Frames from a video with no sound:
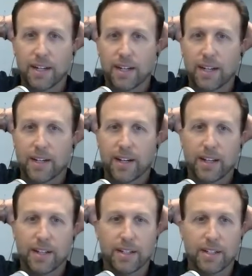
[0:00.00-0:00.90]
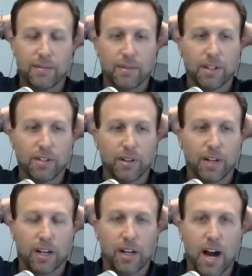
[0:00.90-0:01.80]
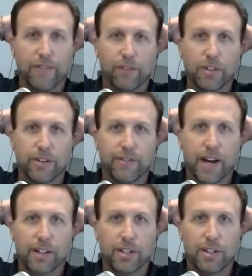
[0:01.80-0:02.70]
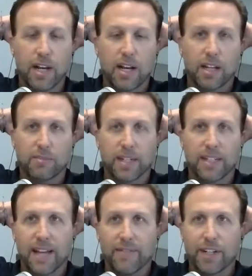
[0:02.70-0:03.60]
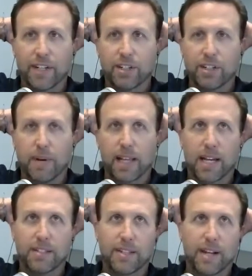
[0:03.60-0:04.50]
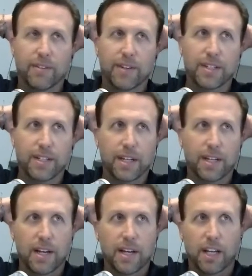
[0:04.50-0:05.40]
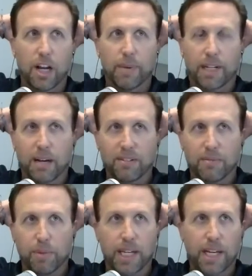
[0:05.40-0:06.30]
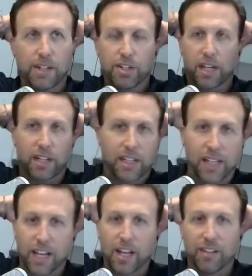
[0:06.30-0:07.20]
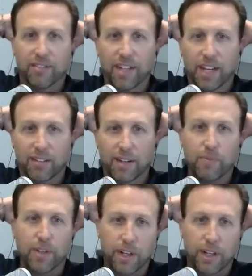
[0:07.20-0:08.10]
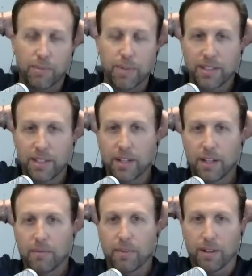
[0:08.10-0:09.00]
They just look at a confluence of factors. It's been 7 years since my last dental visit. My gums bleed. Clicking all these things. Like, based on the